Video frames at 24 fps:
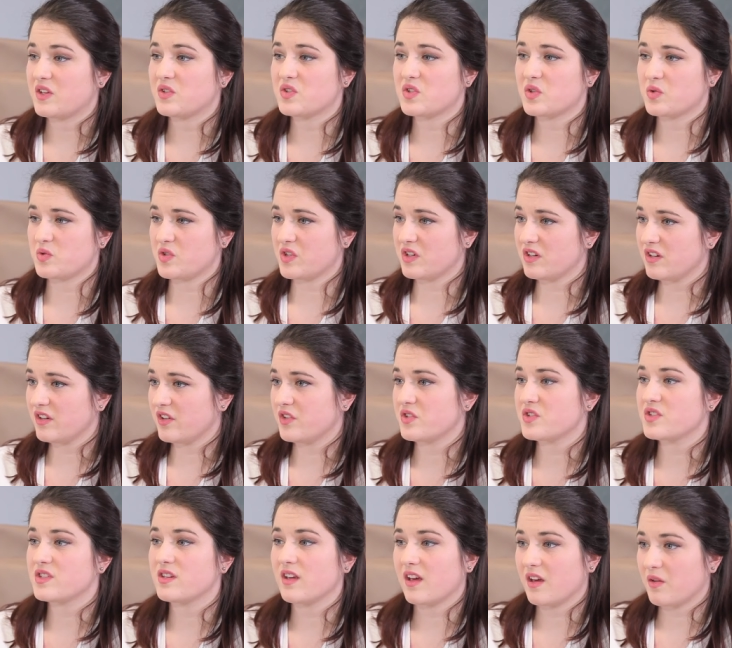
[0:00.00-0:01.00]
So during your
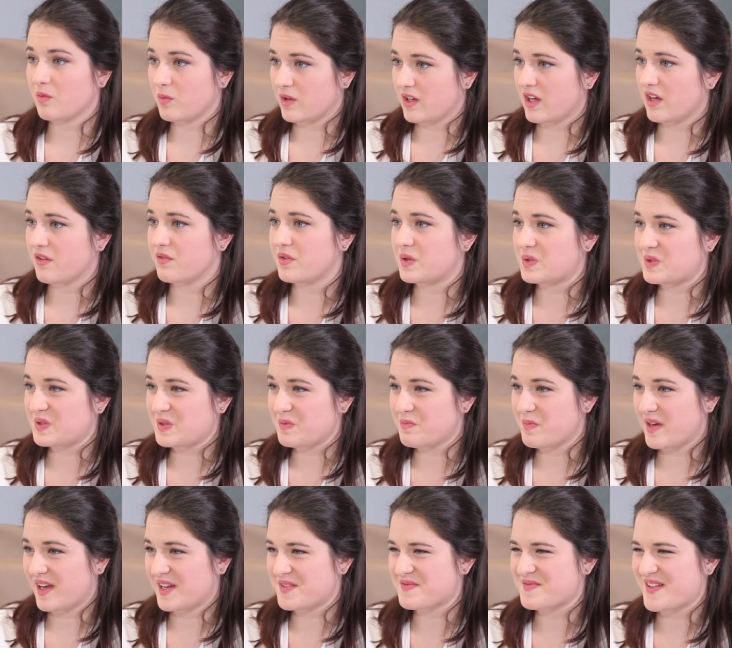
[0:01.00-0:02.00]
stay, we gave you some
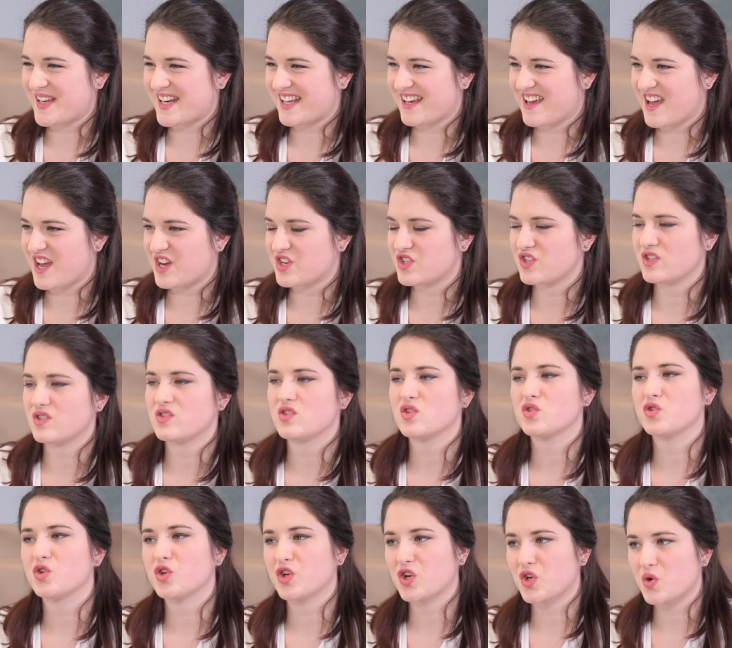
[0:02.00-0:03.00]
pain medications.
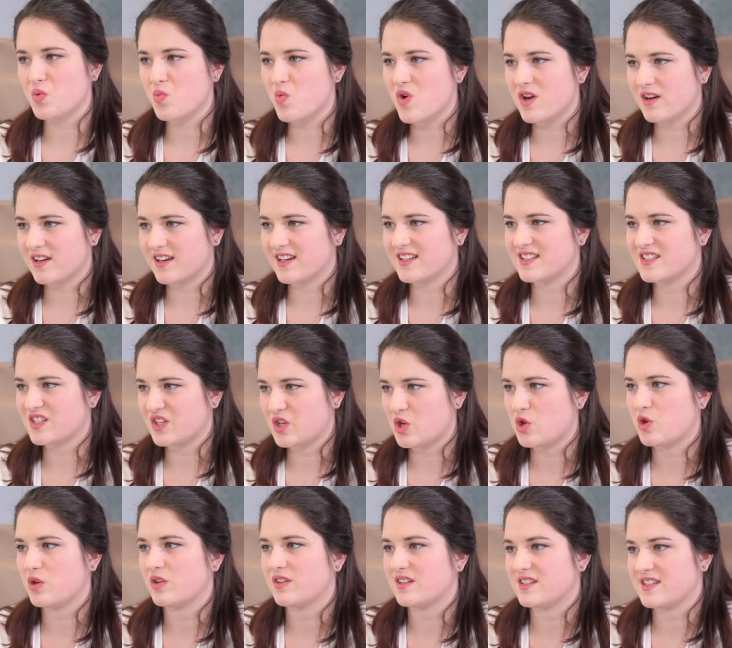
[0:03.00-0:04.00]
You're going to want to
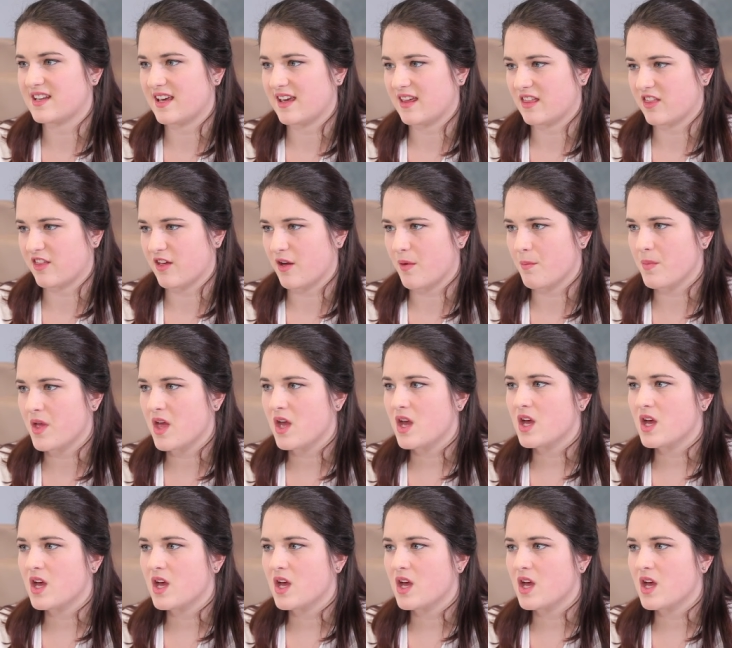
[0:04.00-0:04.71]
continue to take them.